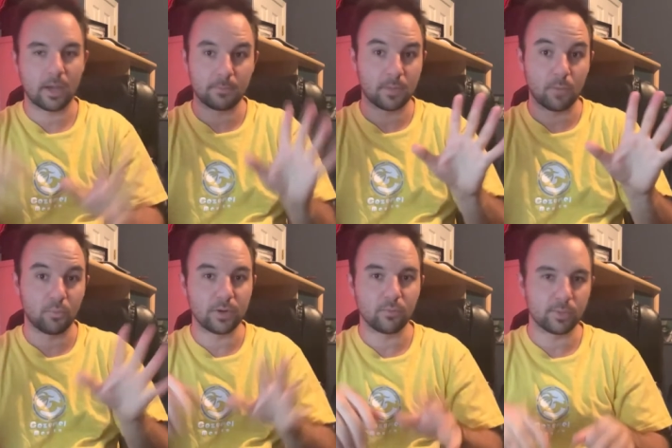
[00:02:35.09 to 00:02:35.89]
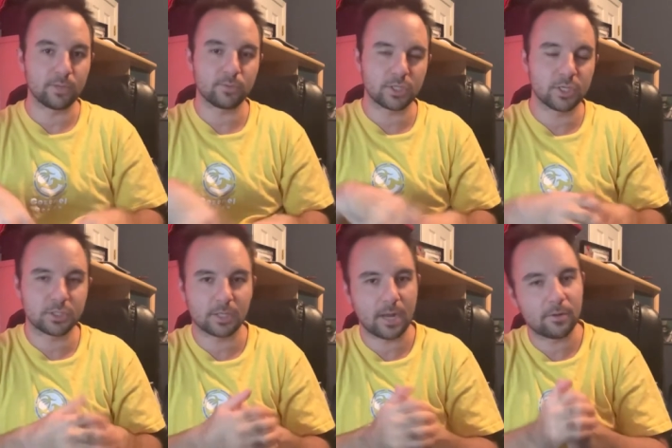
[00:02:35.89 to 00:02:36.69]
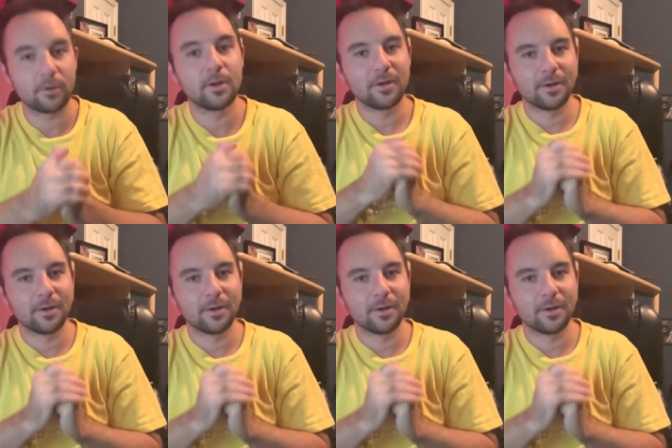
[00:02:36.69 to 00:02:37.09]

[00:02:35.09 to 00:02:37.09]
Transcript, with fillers: I'm, I'm, we don't we don't judge on out here.